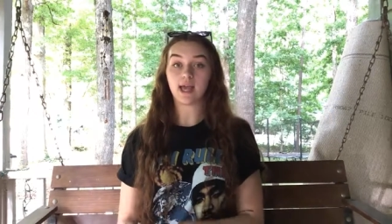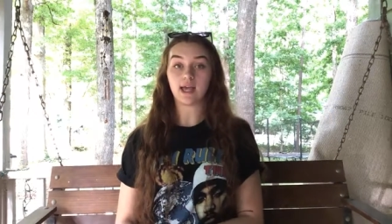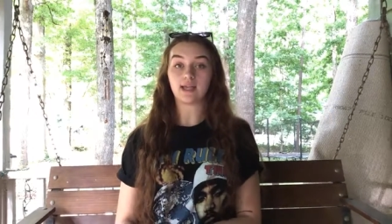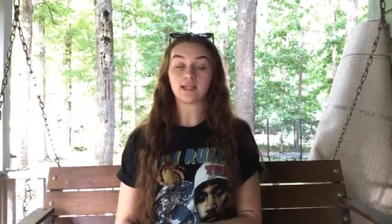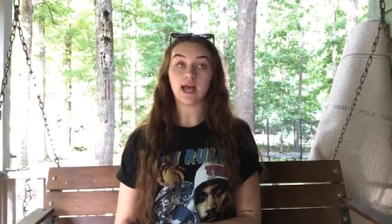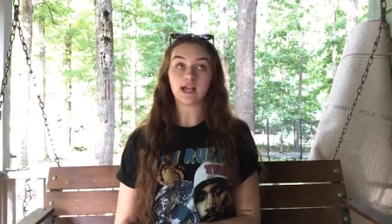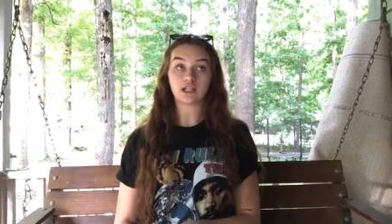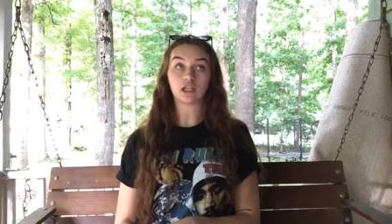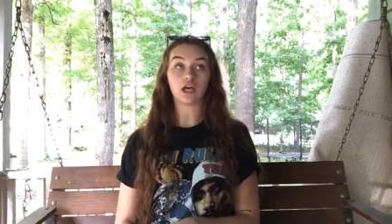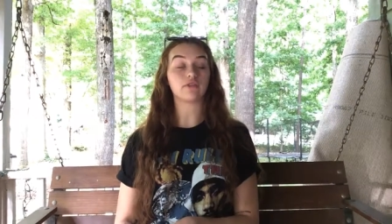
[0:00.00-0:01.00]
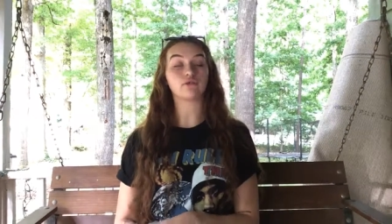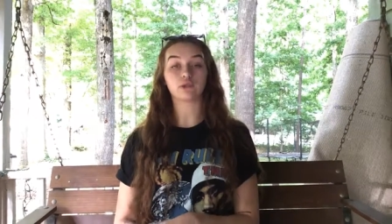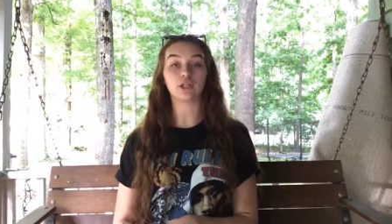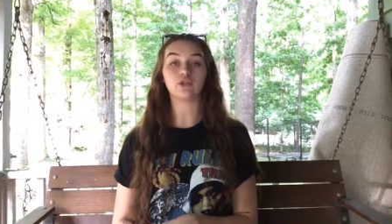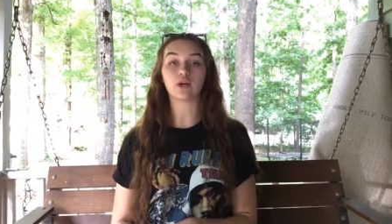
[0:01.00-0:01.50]
and it has a lot of
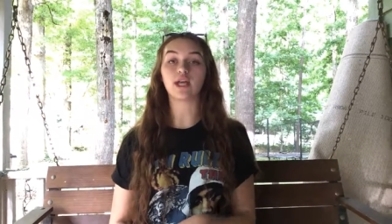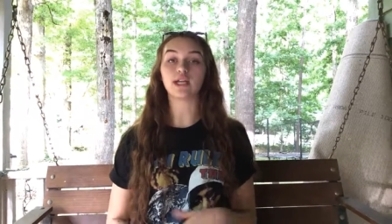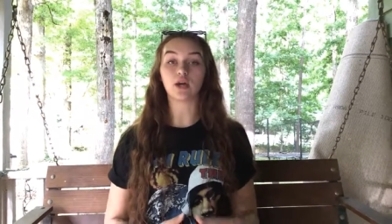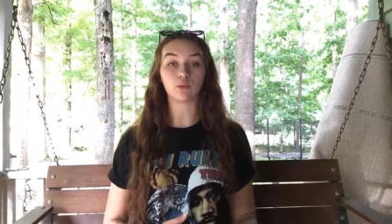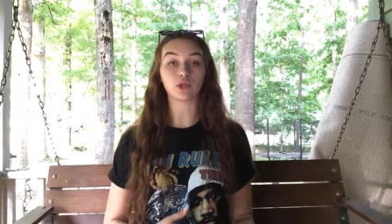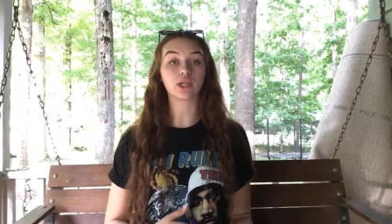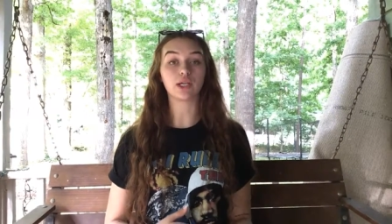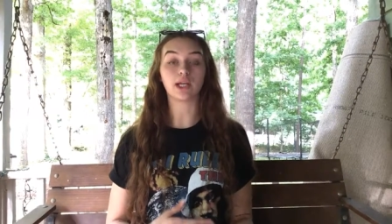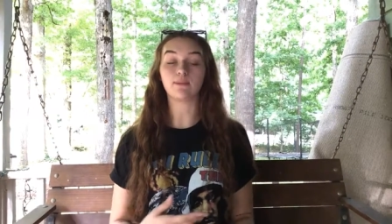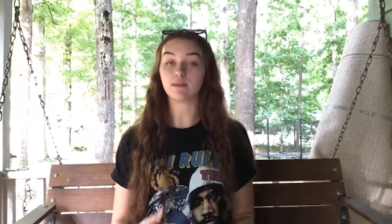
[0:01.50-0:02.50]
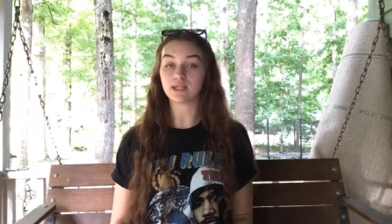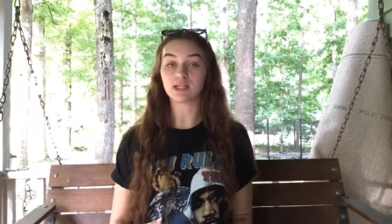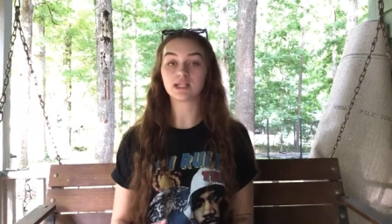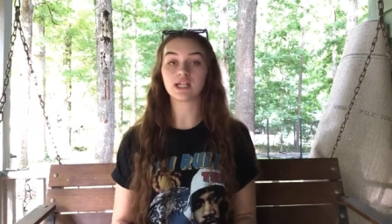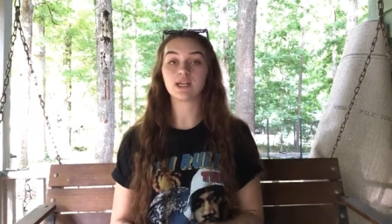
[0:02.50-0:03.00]
really great networking and
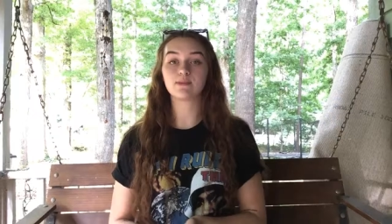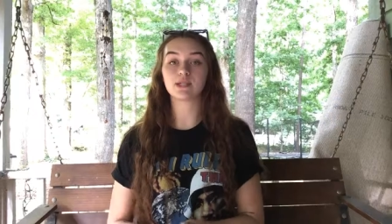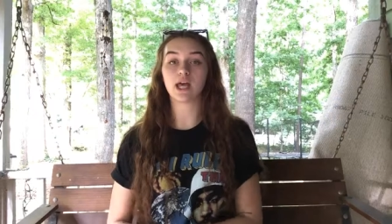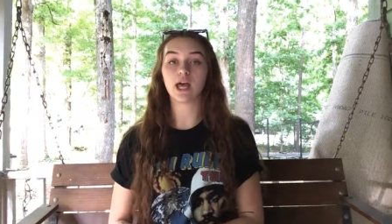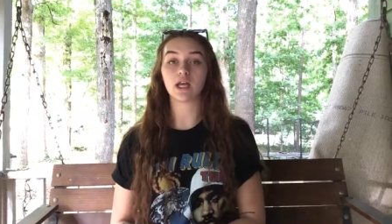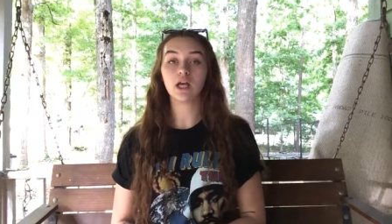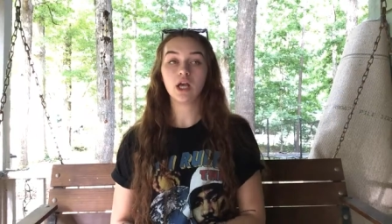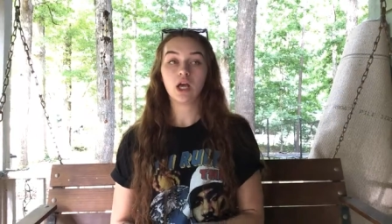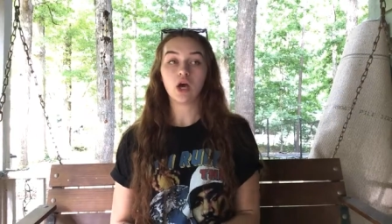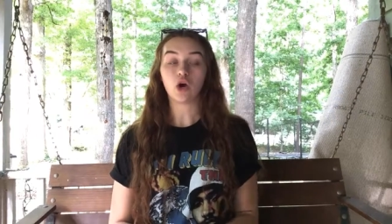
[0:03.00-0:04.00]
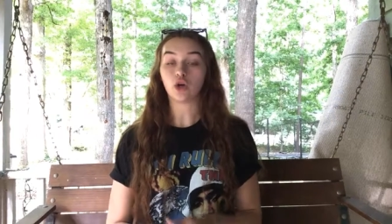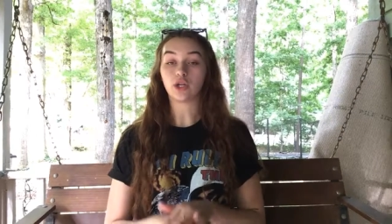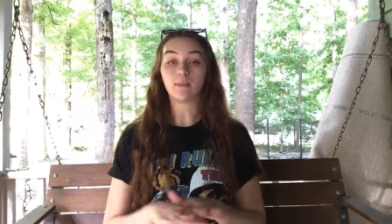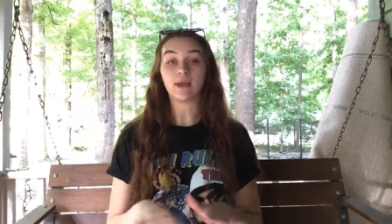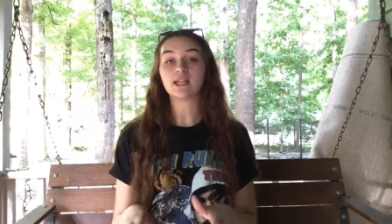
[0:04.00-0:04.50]
business tips that are
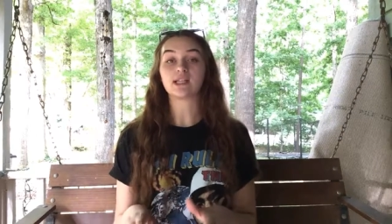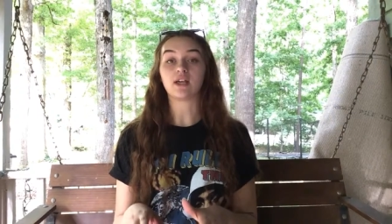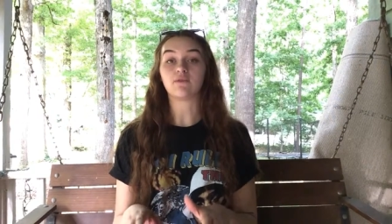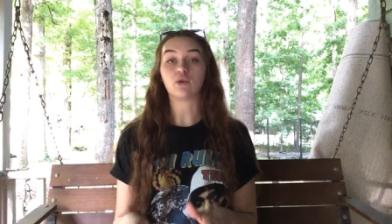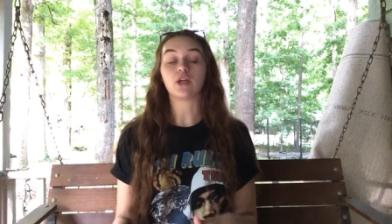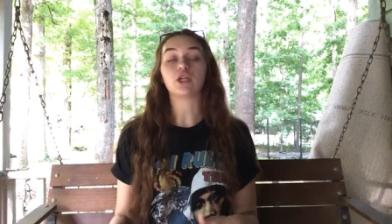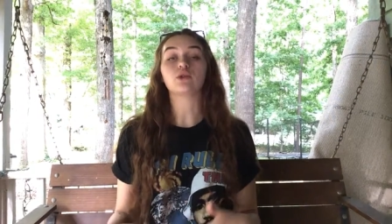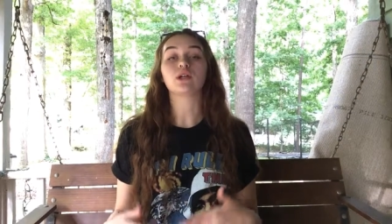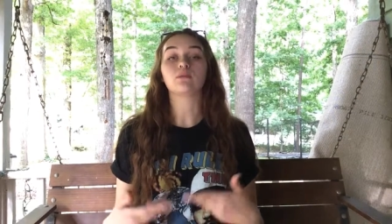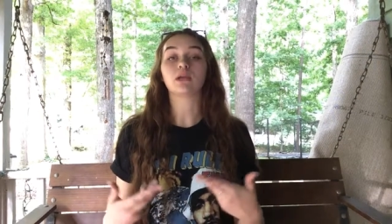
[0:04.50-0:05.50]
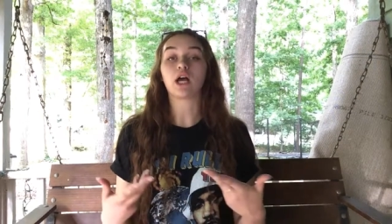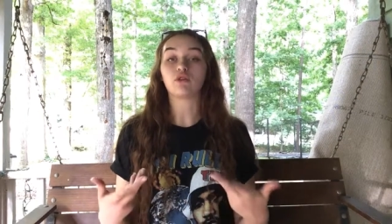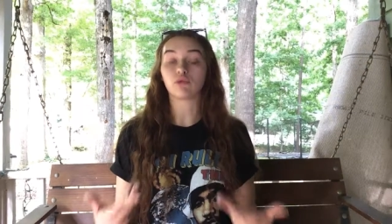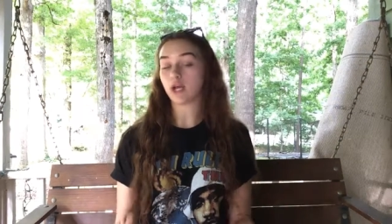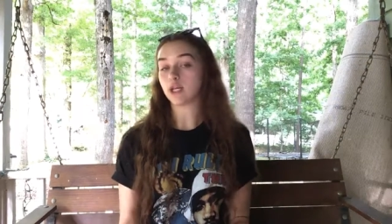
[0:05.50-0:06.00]
on a base level that you can
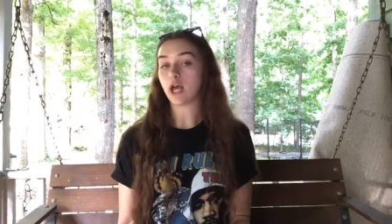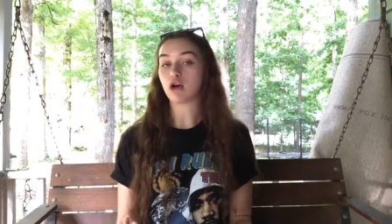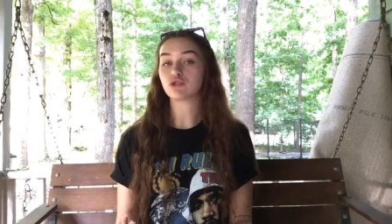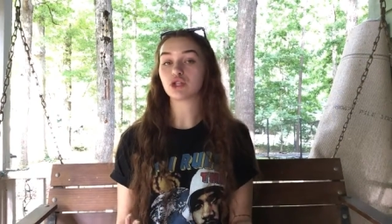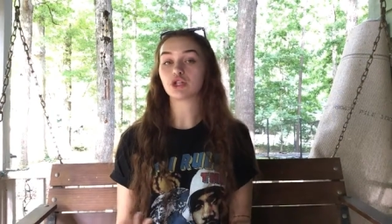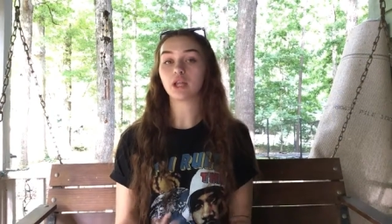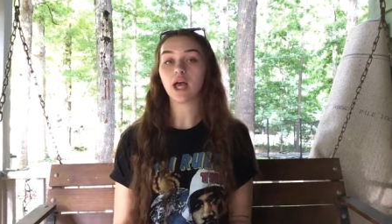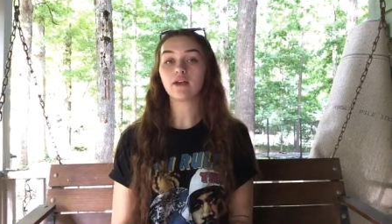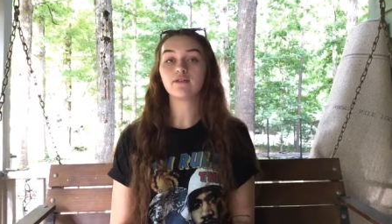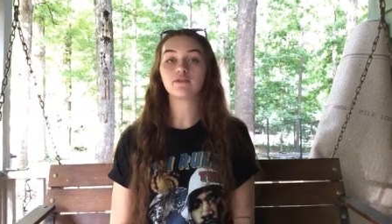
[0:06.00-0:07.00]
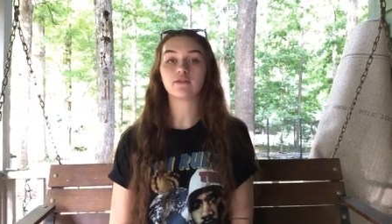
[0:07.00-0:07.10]
apply right now to your life.